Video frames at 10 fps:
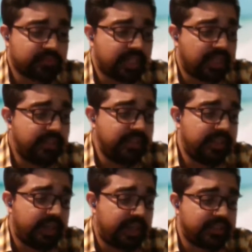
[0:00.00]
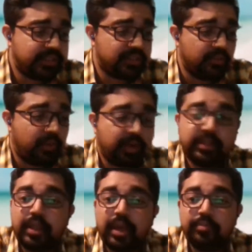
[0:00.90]
he has
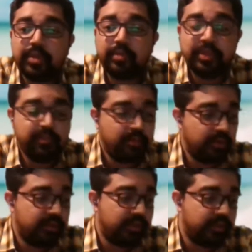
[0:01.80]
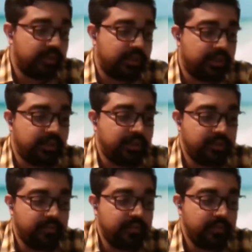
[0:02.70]
one upcoming book
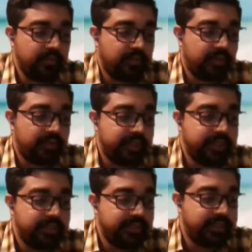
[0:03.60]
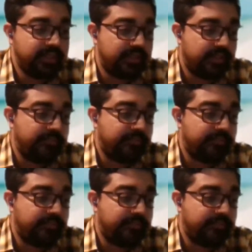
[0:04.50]
due for release this year.